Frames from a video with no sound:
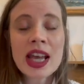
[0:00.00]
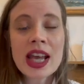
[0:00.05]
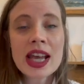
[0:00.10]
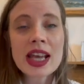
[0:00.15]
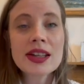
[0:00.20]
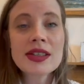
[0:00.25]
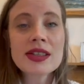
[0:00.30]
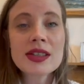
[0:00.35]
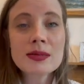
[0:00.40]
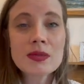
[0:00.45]

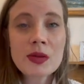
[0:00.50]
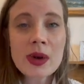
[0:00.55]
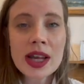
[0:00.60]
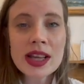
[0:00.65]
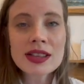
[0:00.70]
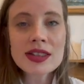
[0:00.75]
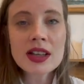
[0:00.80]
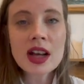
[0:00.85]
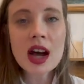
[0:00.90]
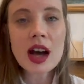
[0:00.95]
in some
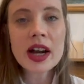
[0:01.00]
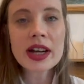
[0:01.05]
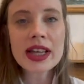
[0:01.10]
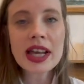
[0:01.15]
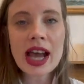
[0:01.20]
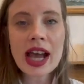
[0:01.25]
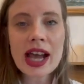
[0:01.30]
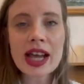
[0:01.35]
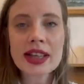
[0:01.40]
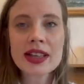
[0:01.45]
ways
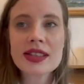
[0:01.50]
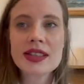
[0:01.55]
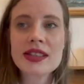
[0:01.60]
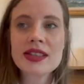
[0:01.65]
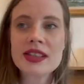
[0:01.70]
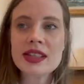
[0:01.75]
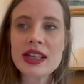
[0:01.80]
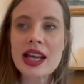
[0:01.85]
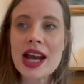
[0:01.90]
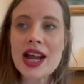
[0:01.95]
cardiac's
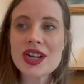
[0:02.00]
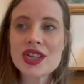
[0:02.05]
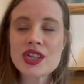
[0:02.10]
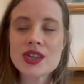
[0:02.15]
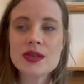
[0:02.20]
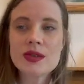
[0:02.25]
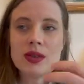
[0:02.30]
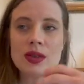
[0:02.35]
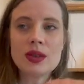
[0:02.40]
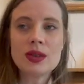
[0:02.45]

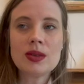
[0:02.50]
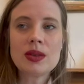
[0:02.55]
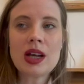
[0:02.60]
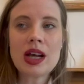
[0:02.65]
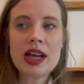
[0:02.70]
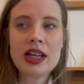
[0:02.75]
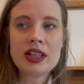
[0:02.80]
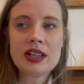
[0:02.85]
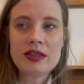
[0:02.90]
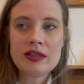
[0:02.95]
natural
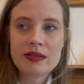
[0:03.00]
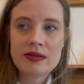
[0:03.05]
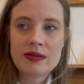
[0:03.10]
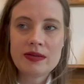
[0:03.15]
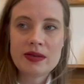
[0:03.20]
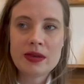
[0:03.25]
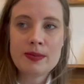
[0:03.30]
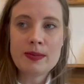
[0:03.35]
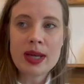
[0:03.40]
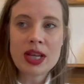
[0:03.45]
kind of
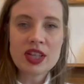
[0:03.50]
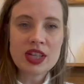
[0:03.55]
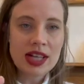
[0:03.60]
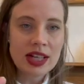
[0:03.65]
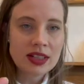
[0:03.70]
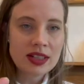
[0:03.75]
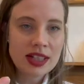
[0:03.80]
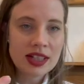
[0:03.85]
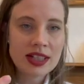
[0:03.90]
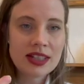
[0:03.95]

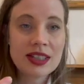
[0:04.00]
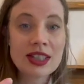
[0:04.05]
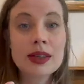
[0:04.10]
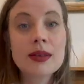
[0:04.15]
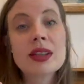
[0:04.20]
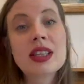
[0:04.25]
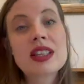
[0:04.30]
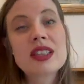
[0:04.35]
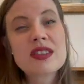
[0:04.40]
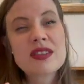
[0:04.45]
speciality to sit
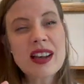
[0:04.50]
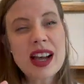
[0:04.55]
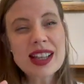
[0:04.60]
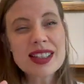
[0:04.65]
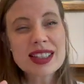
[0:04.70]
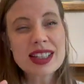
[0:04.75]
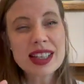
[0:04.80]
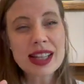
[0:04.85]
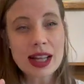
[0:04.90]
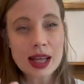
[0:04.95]
with is
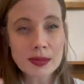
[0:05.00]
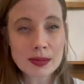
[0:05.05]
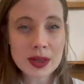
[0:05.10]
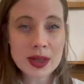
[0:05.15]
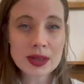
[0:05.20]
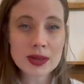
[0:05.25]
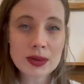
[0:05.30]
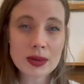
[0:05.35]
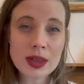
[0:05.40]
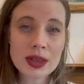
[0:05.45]
vascular
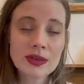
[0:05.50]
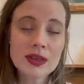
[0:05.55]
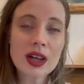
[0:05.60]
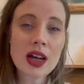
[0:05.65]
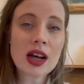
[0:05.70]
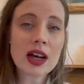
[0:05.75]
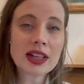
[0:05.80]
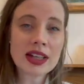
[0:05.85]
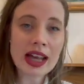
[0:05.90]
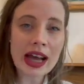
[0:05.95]
because all of
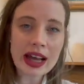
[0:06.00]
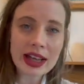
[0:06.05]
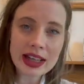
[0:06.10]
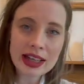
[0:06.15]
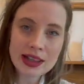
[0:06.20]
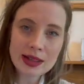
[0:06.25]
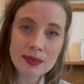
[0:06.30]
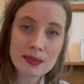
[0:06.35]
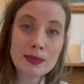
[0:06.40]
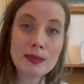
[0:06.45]
cardiac
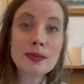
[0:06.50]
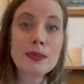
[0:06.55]
is